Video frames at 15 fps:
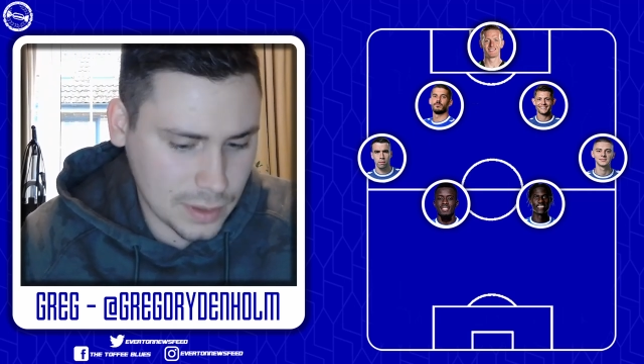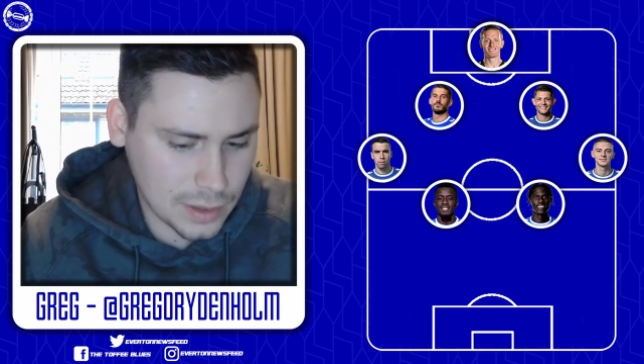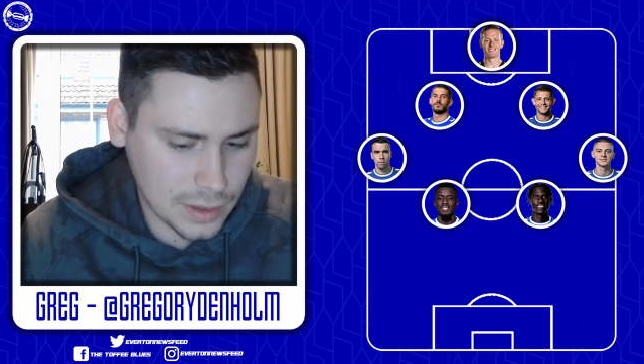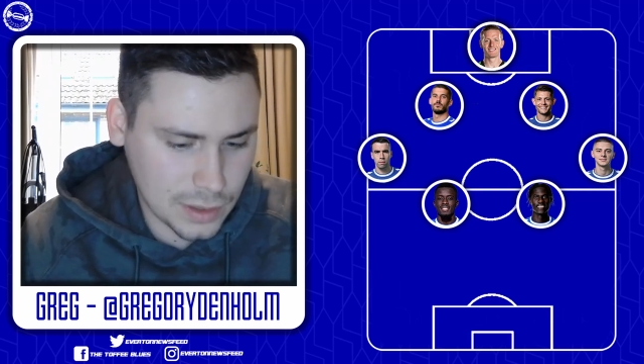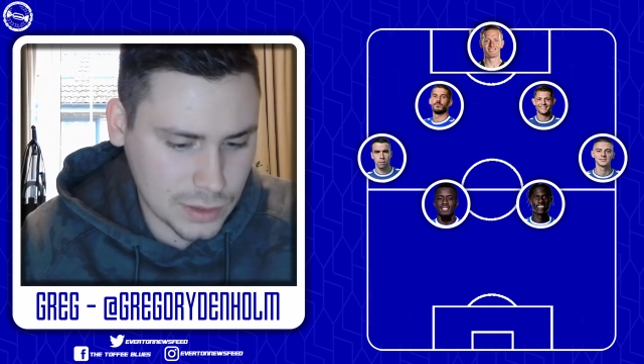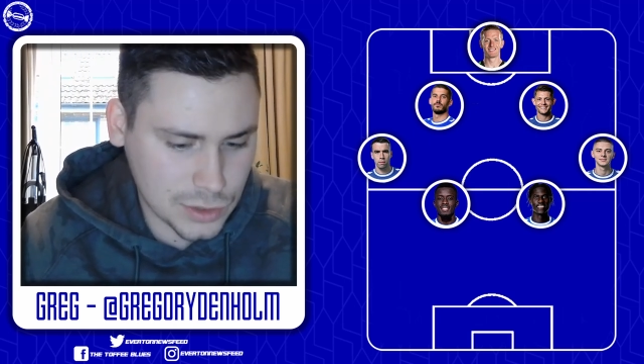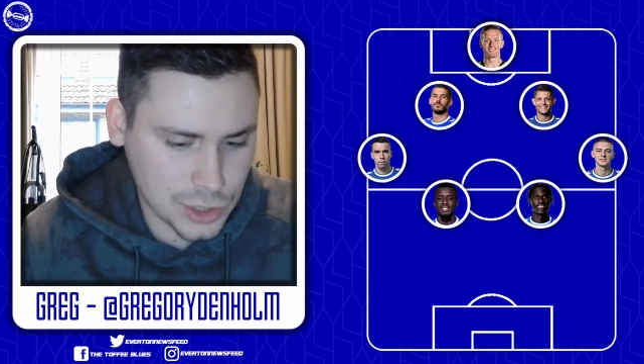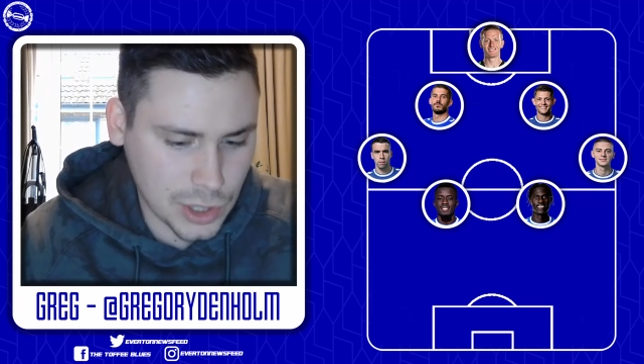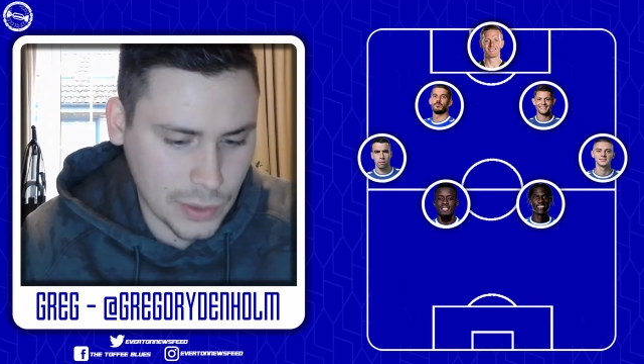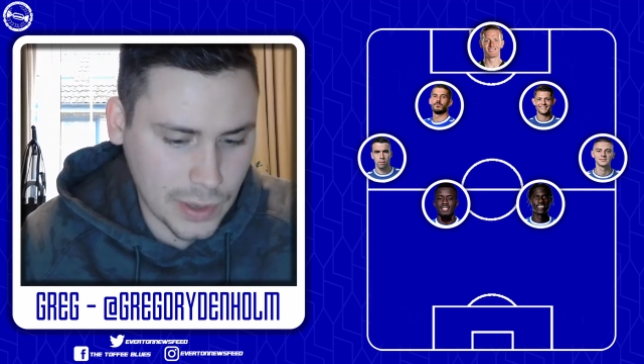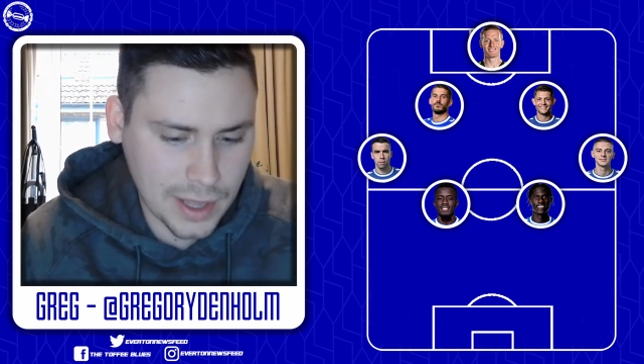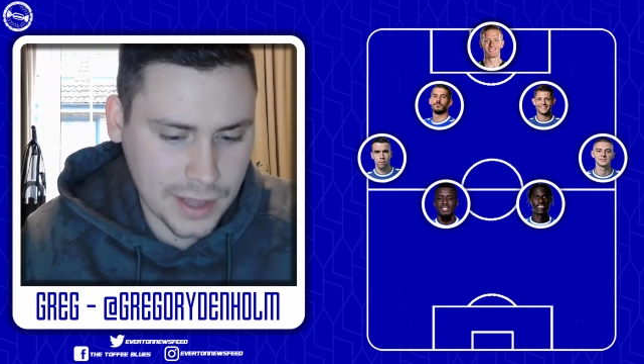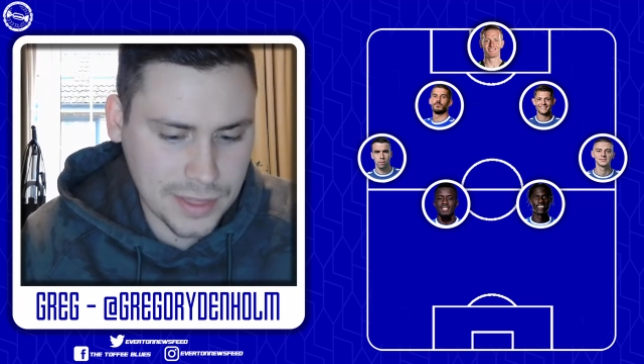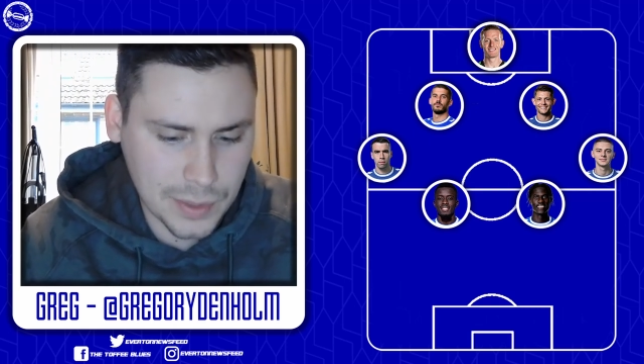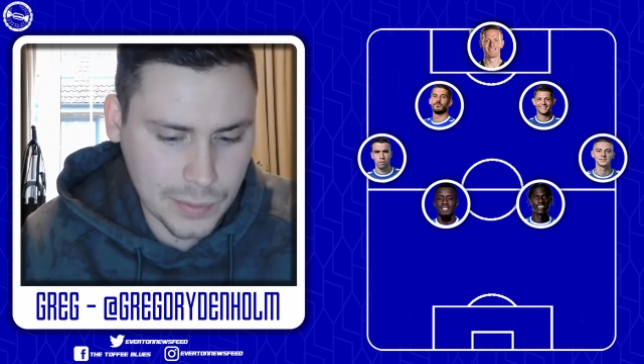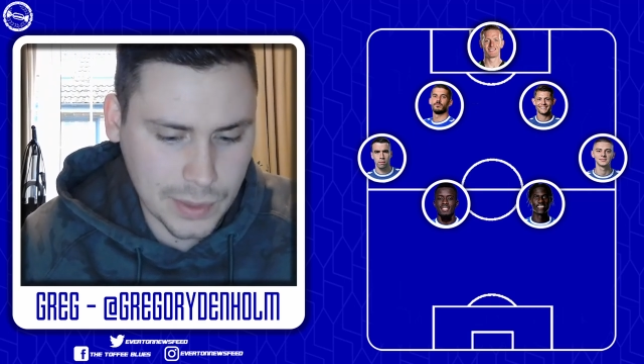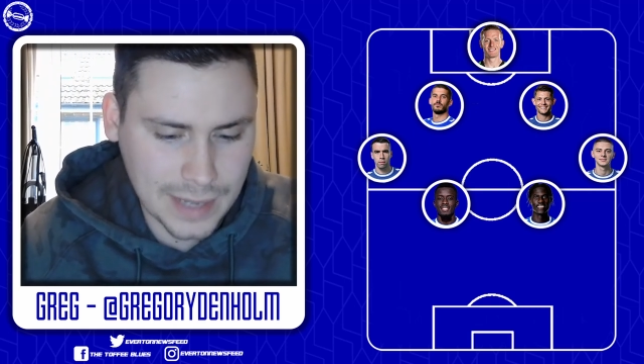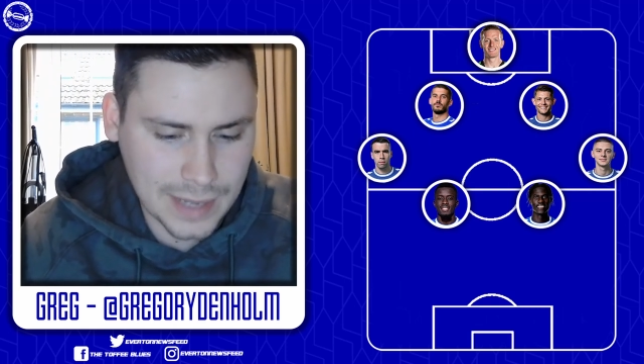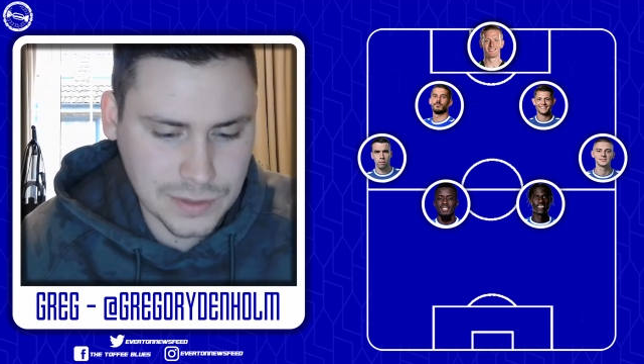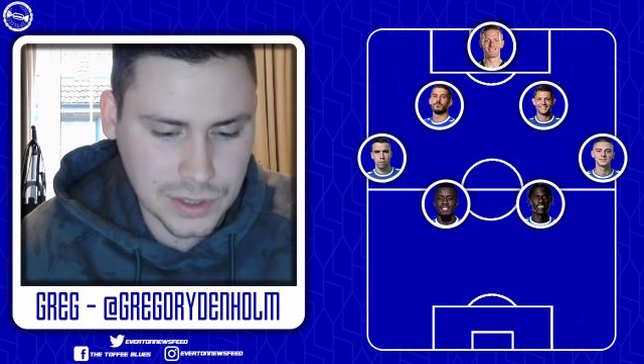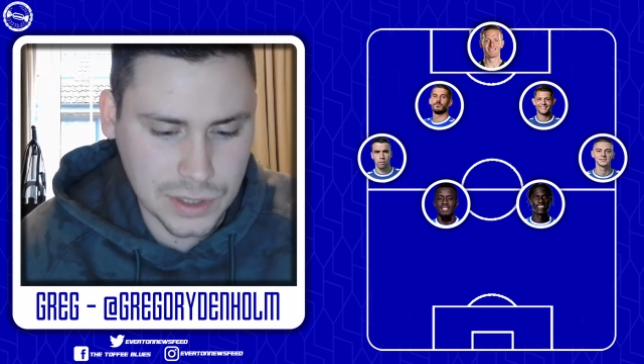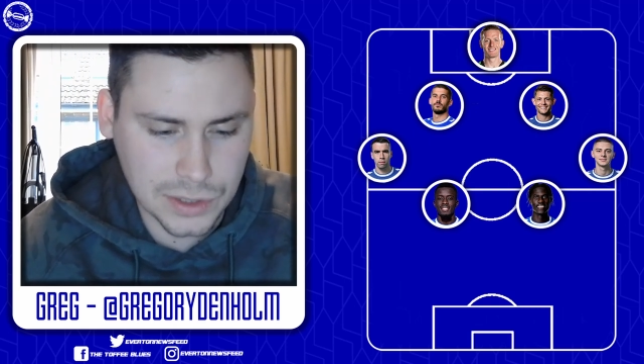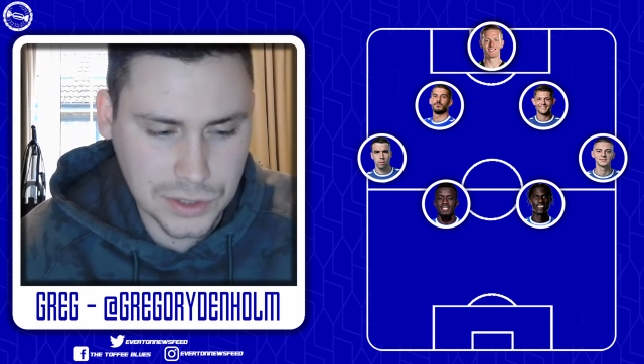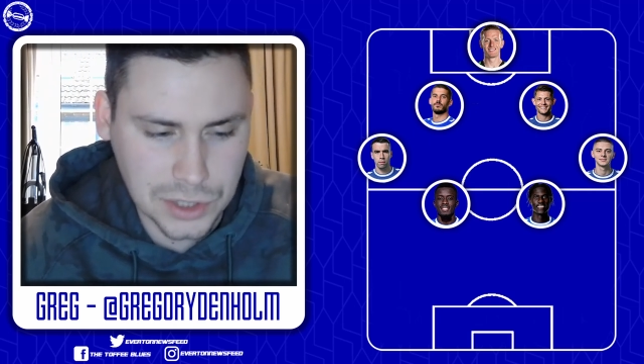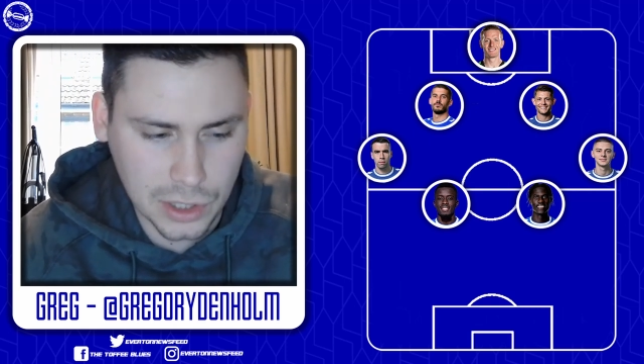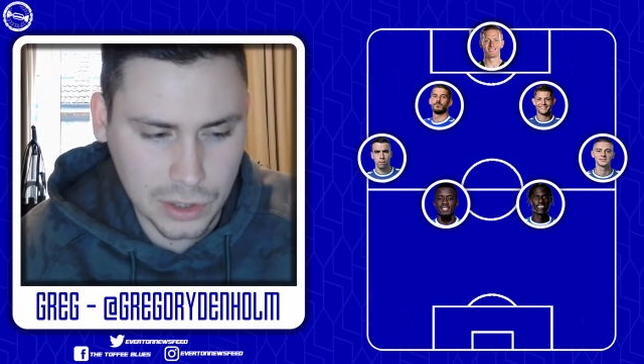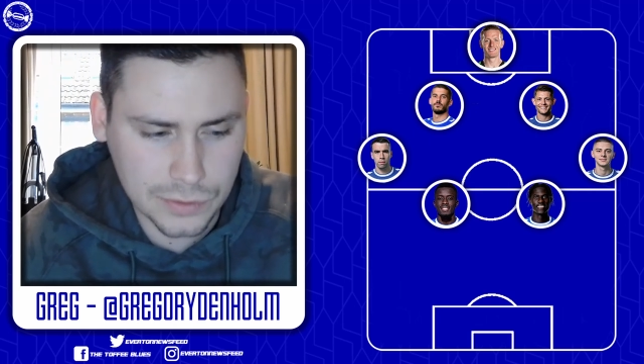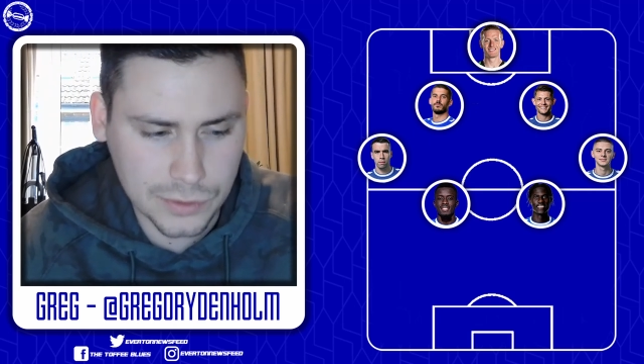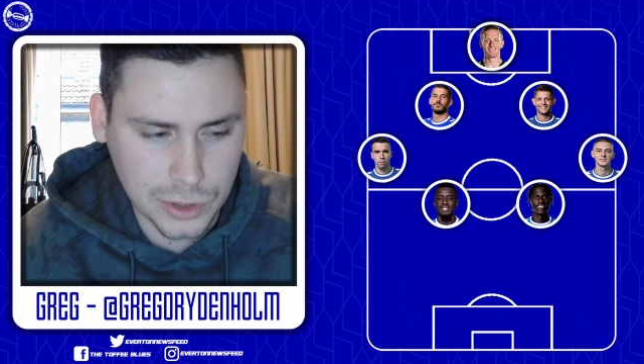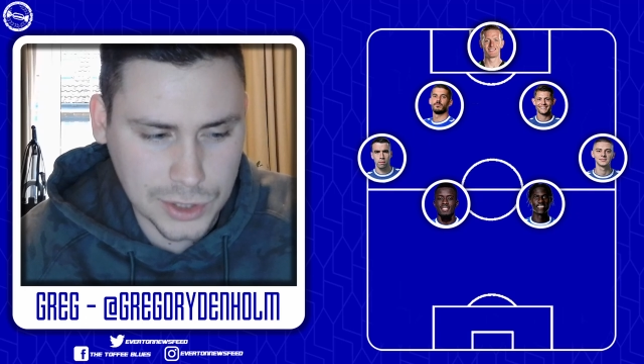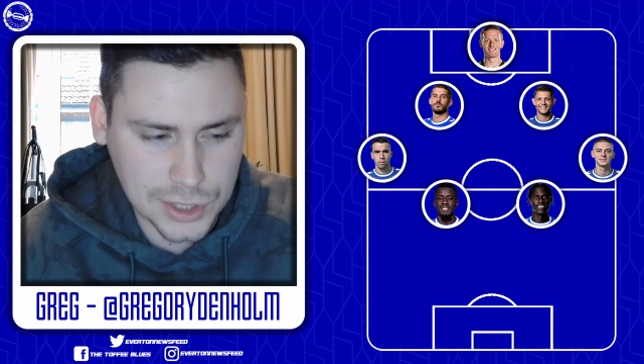so I, I think we'll have to, to look for a